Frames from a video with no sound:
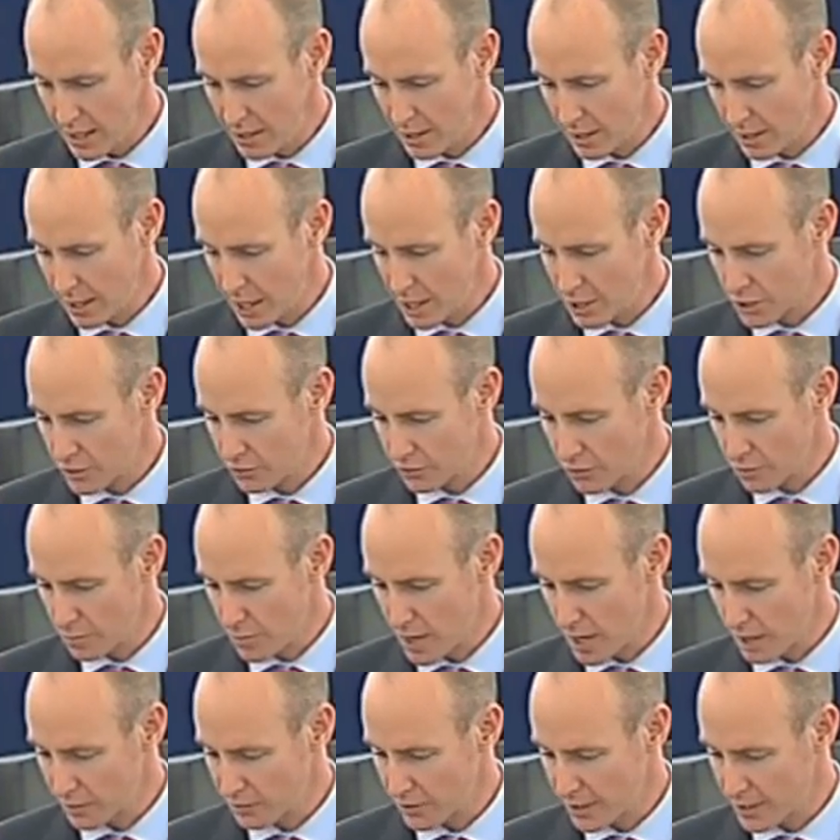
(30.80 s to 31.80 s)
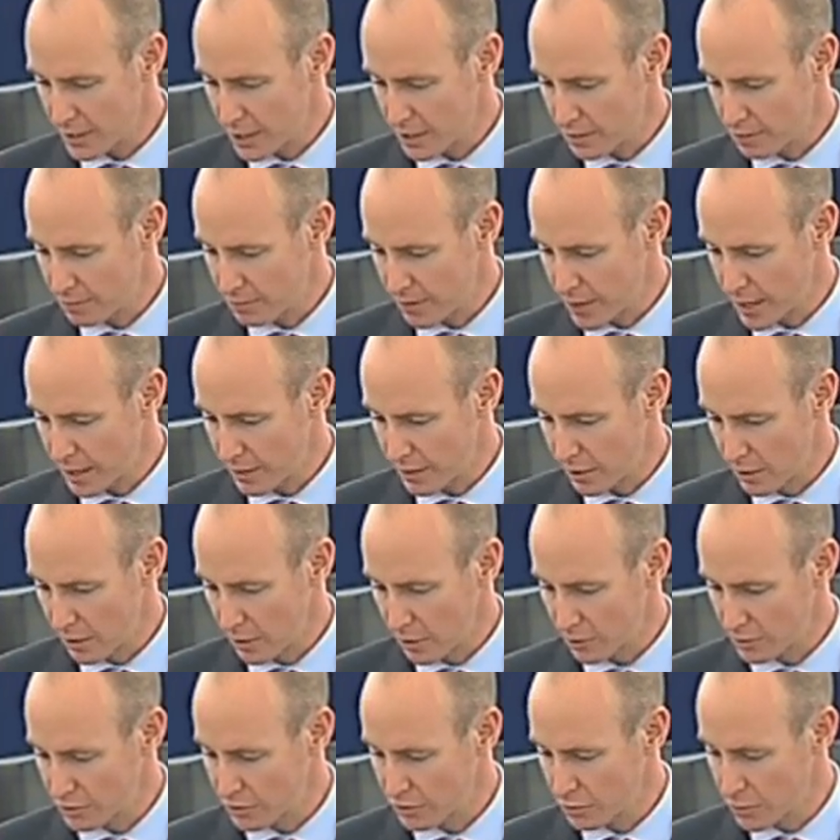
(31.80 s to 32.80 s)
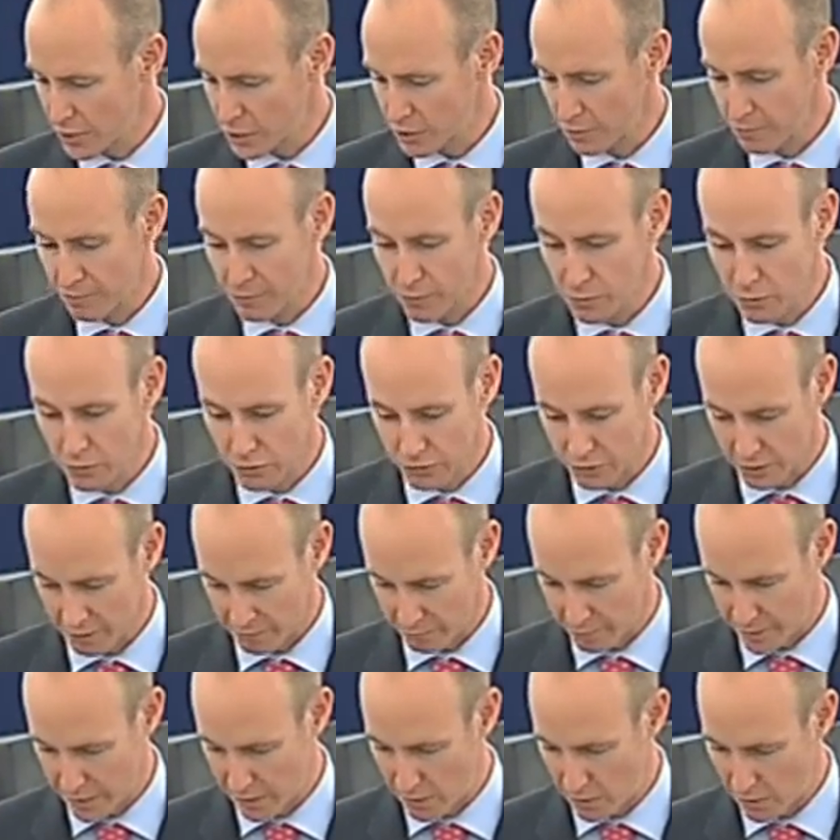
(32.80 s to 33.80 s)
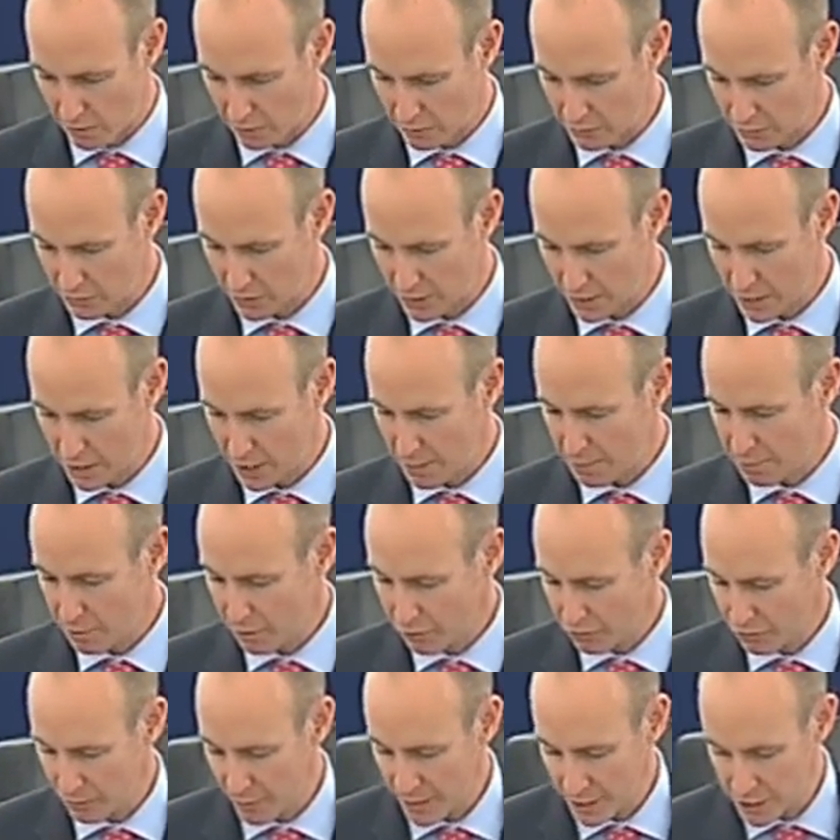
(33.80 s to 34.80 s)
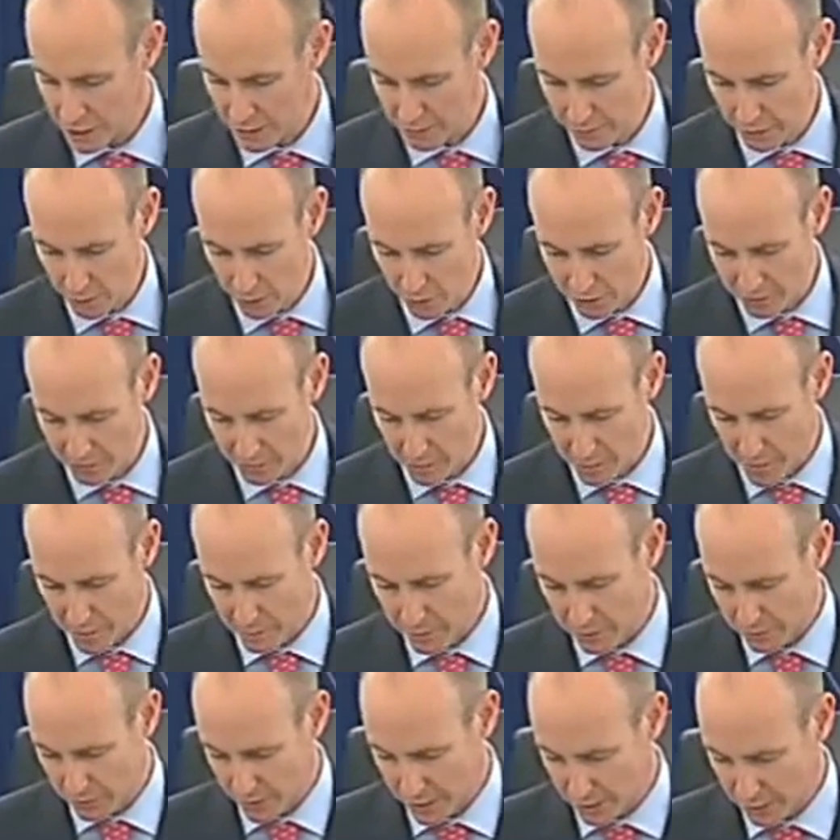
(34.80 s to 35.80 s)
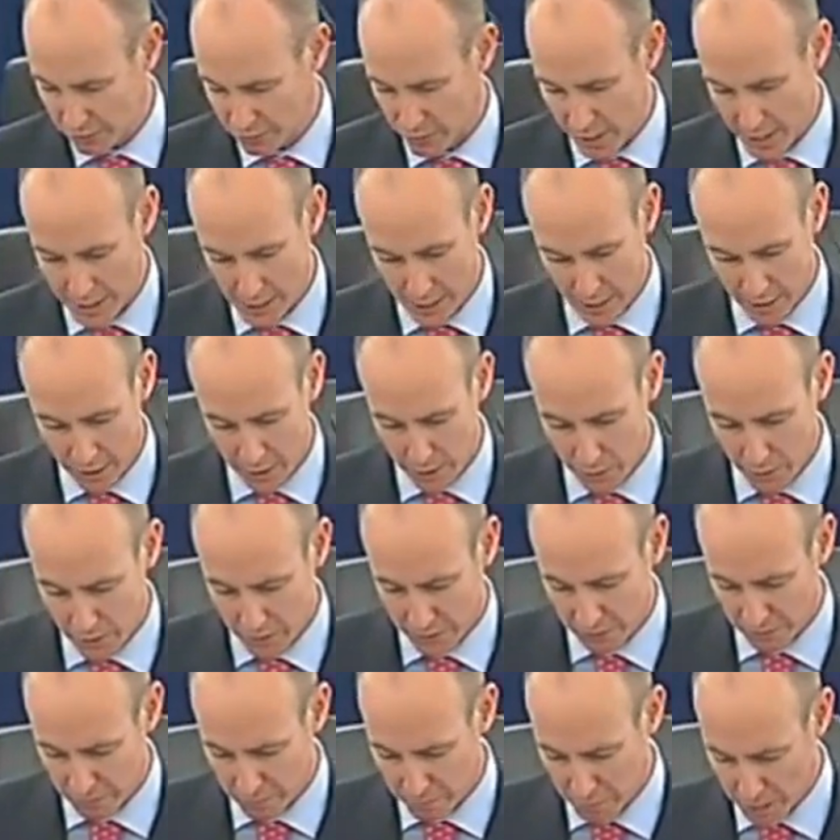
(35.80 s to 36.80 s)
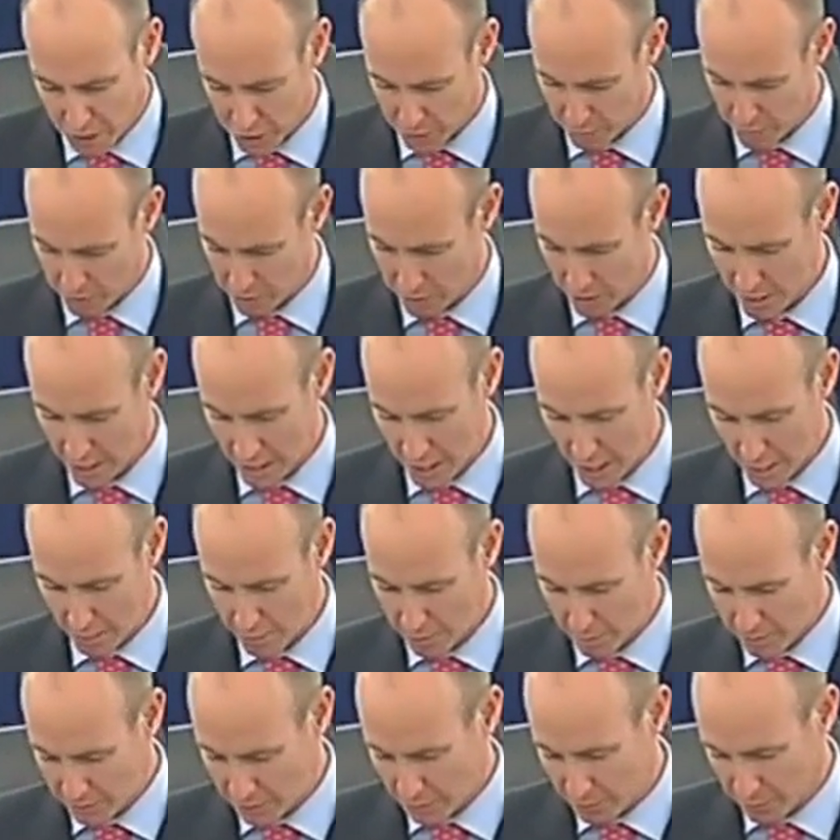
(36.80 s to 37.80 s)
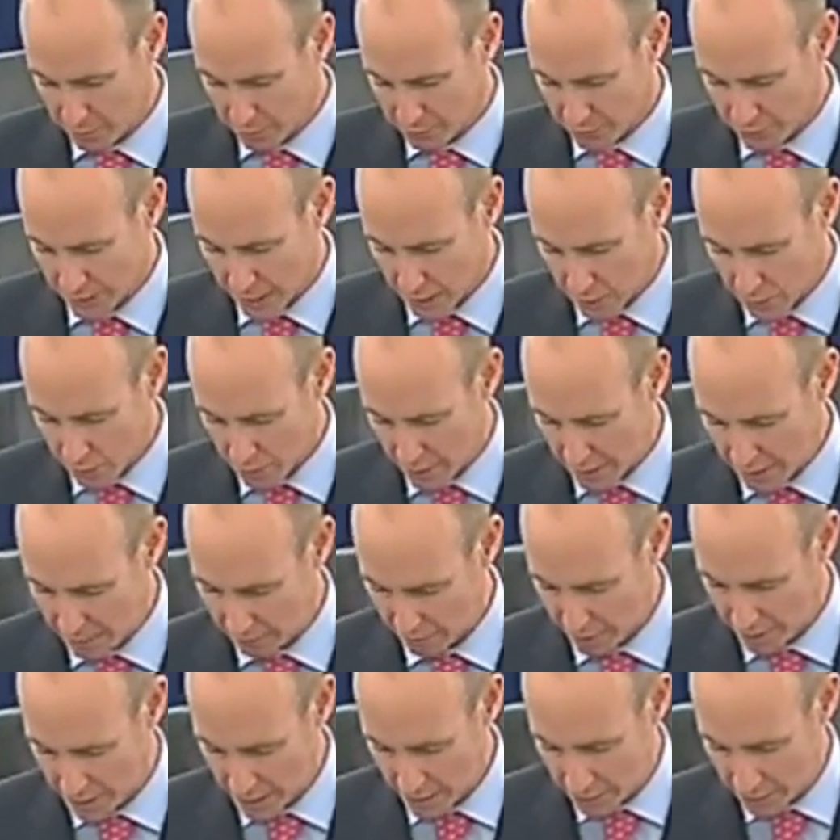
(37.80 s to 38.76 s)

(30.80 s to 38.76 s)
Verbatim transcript: Indications or marks identifying the lot to which a foodstuff belongs. Approximation of the laws of the member states relating to units of measurement. Permissible sound level.